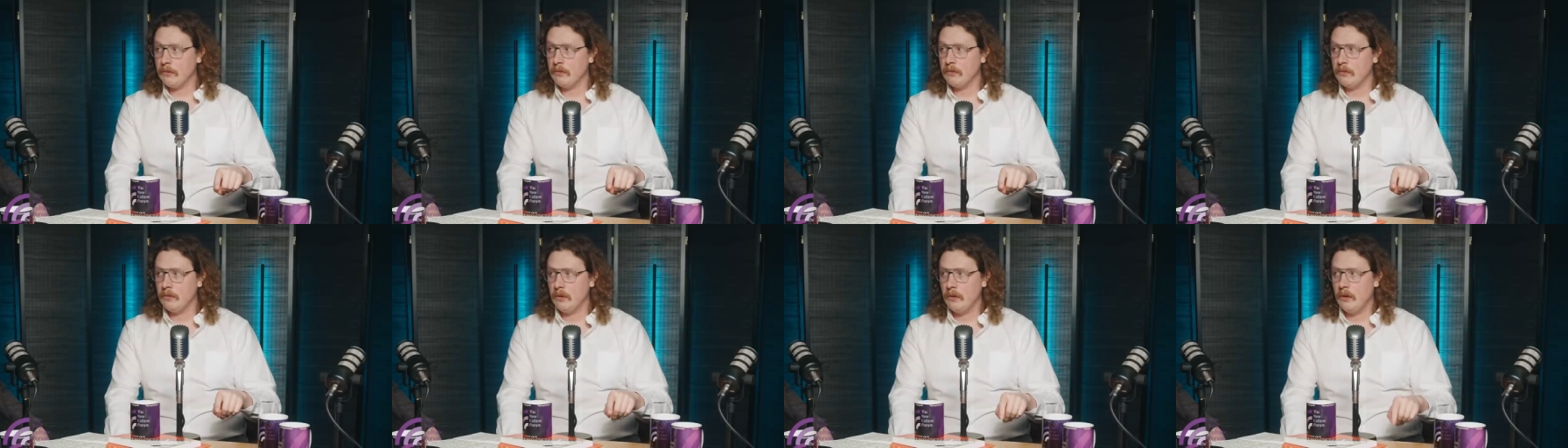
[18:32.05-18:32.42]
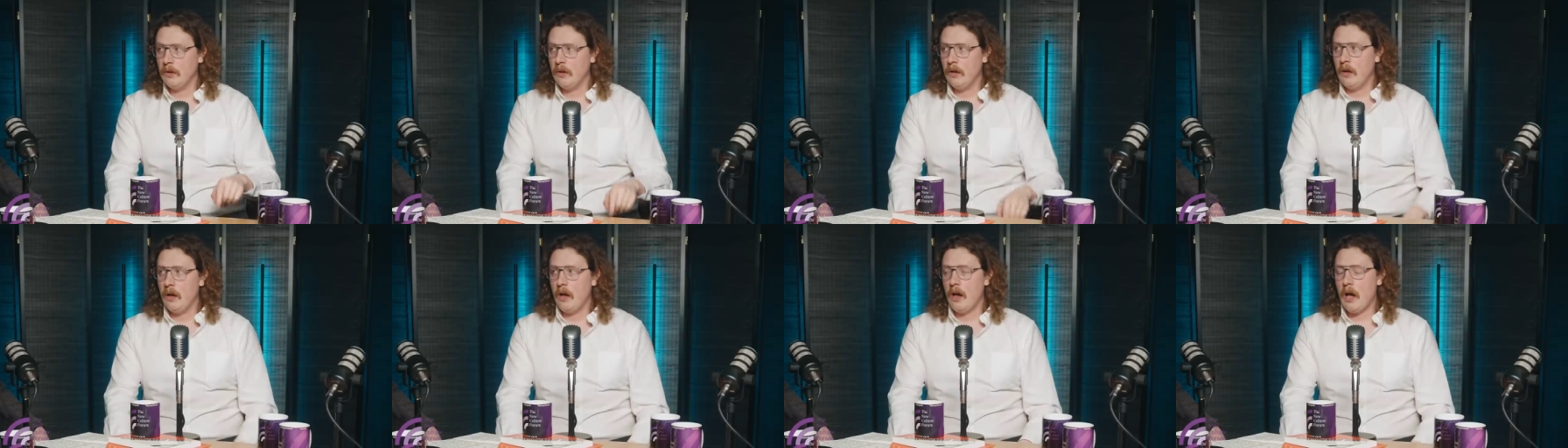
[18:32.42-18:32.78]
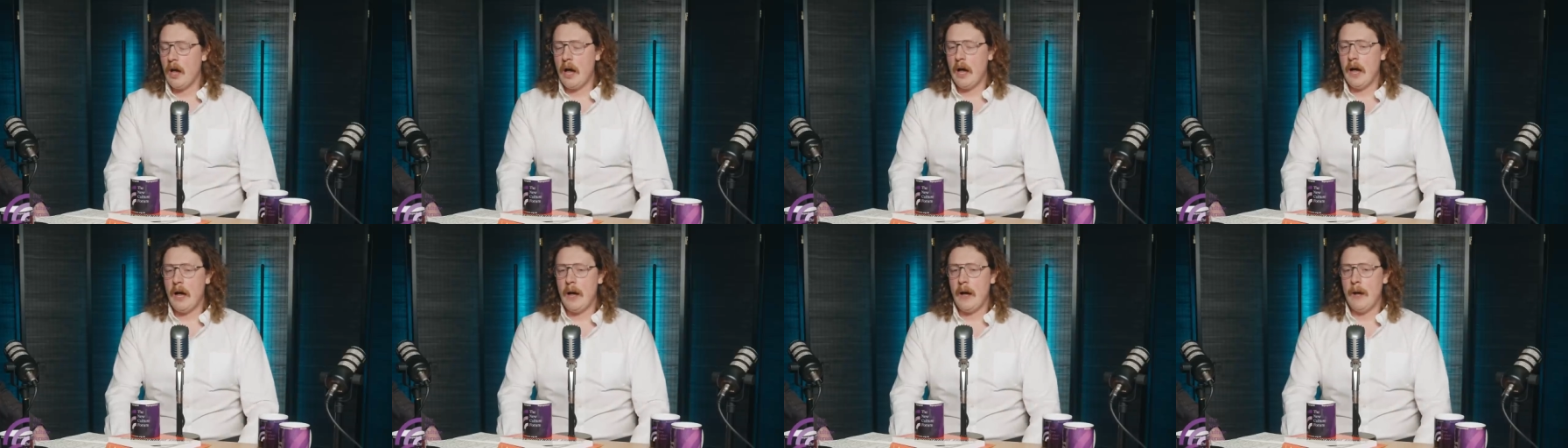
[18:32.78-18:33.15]
Mm,
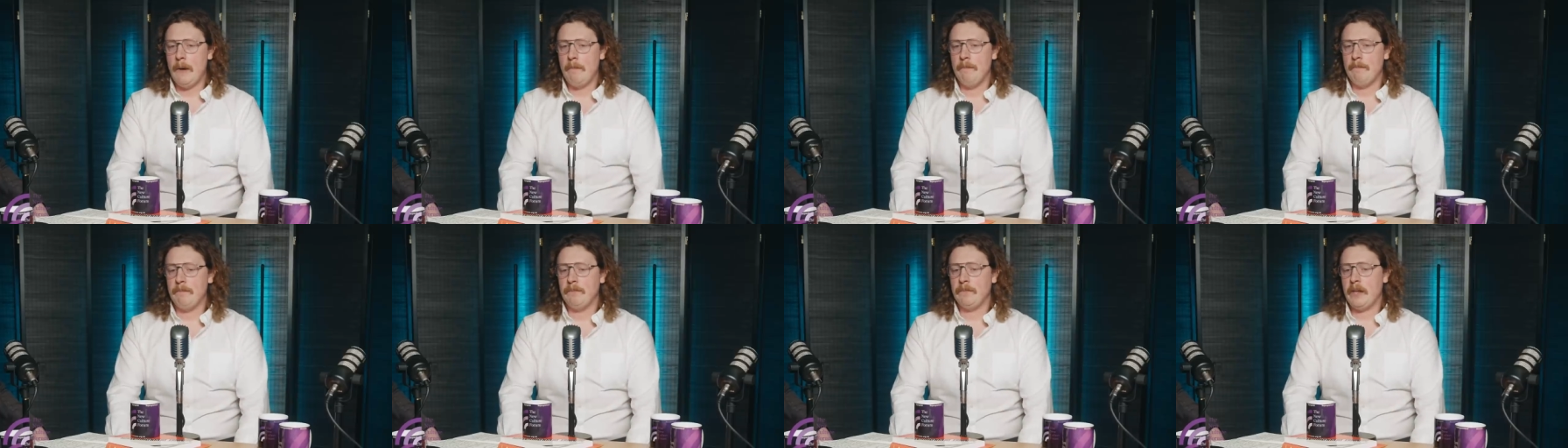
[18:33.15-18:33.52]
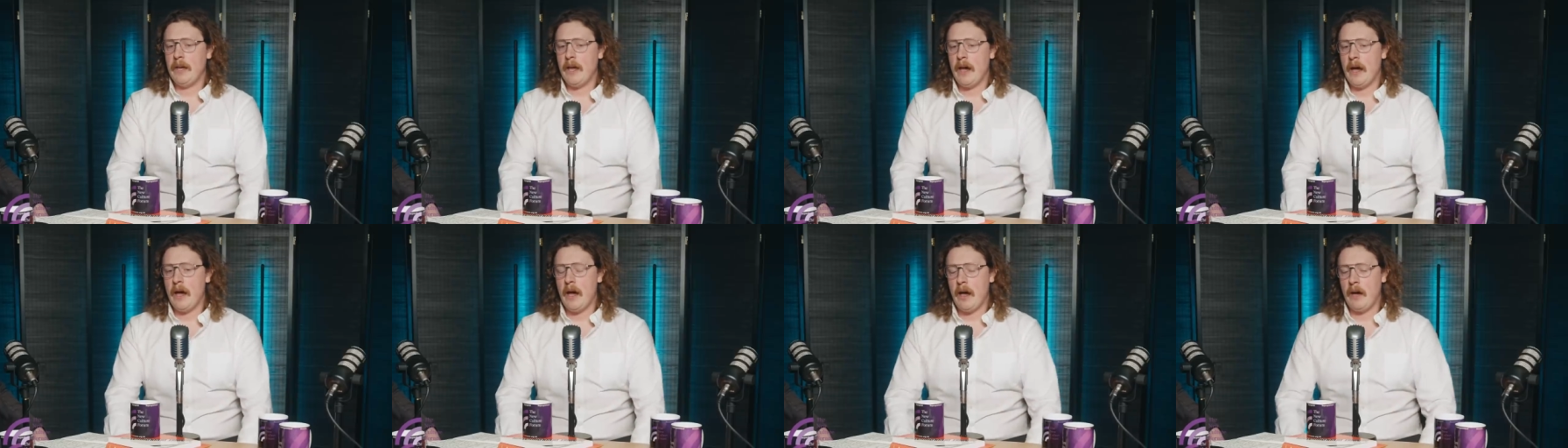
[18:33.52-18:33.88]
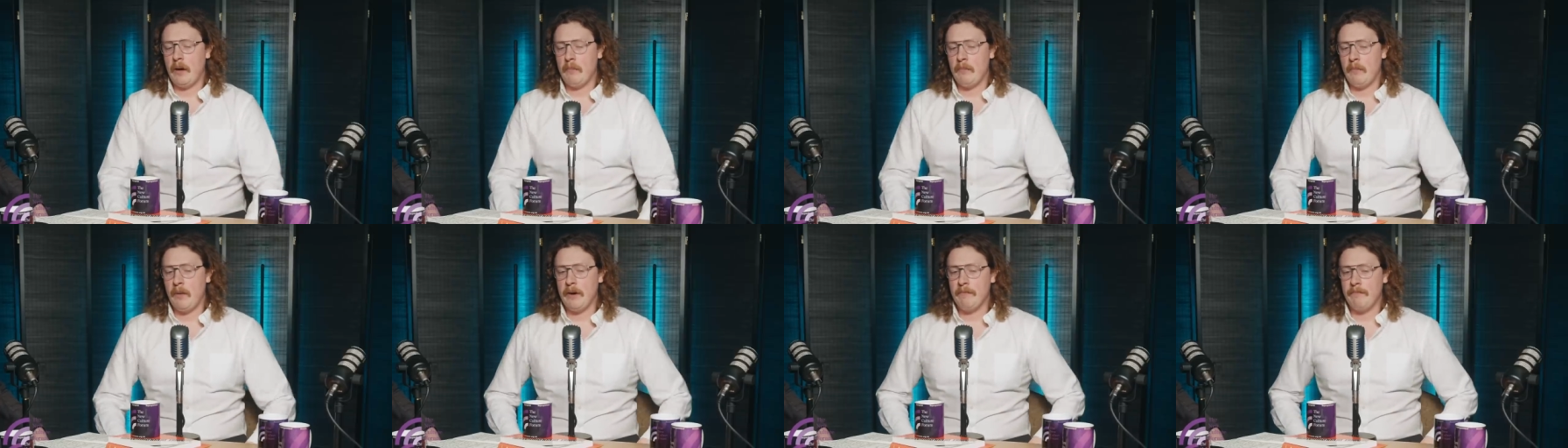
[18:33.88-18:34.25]
um, yeah, uh,
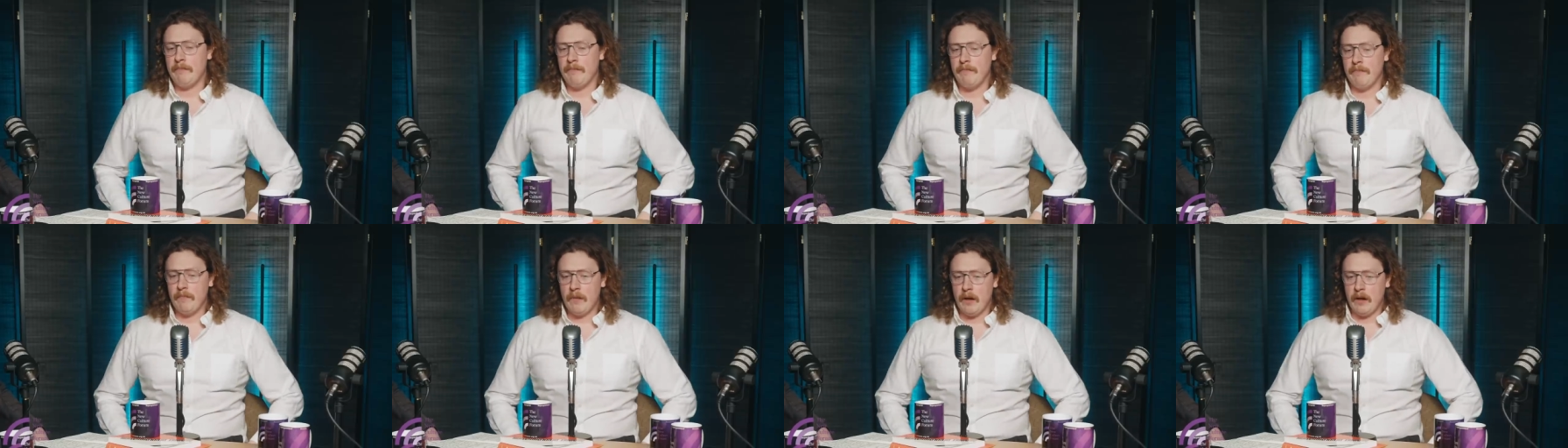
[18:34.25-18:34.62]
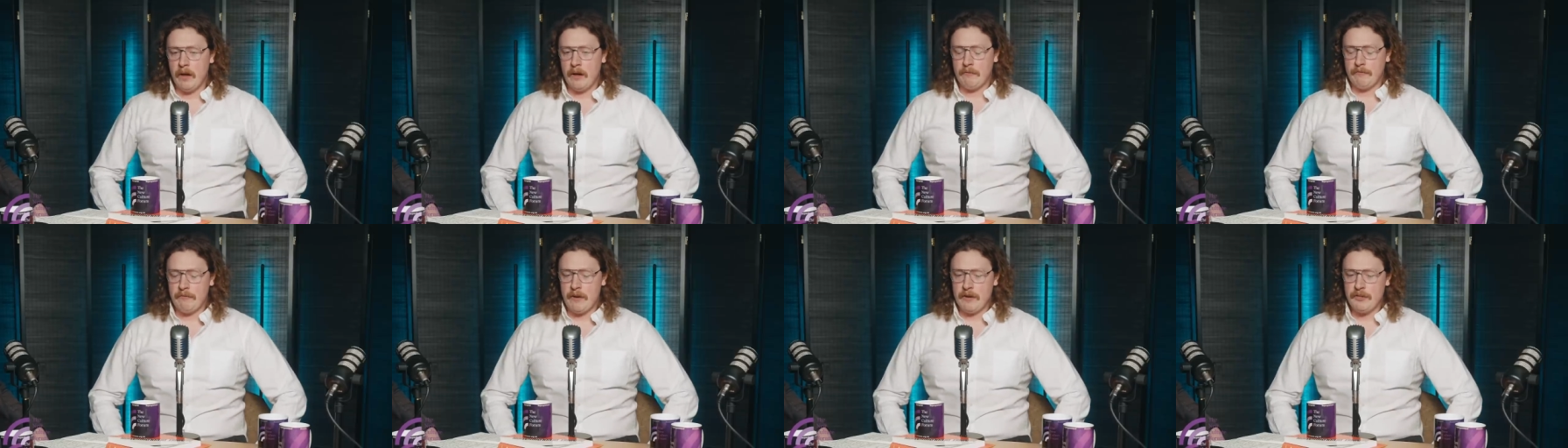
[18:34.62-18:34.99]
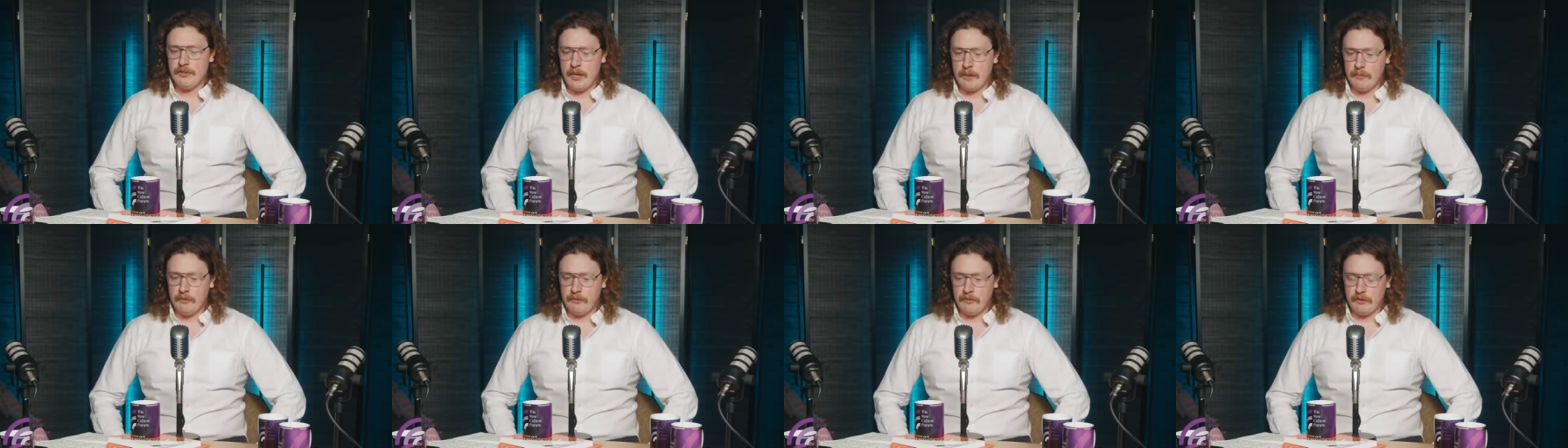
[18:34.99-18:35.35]
my uh, friend
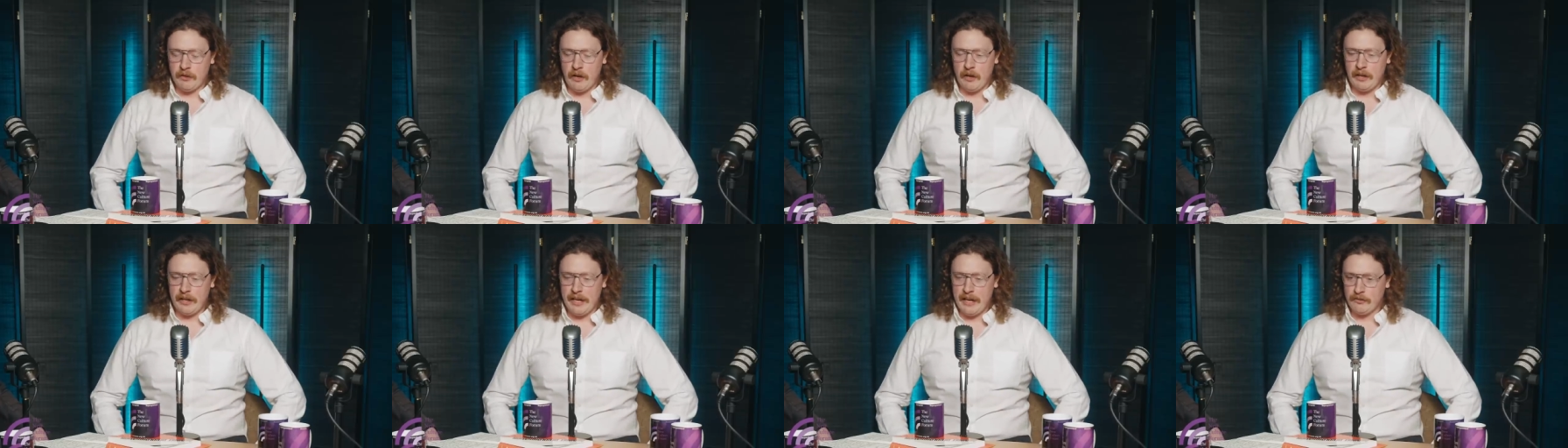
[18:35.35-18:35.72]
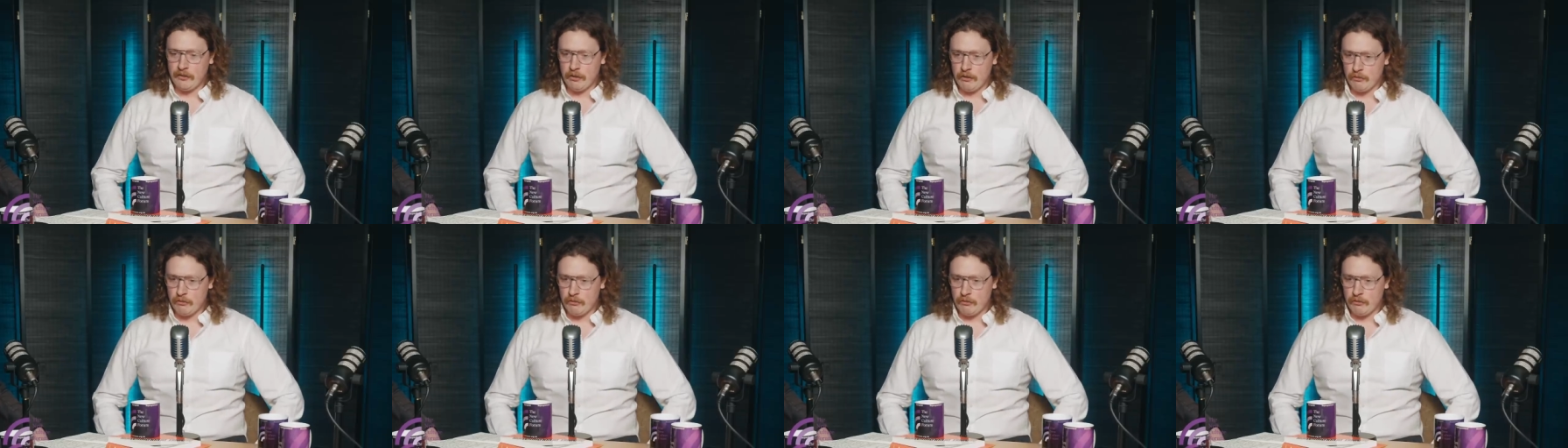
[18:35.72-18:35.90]
James Vitali has a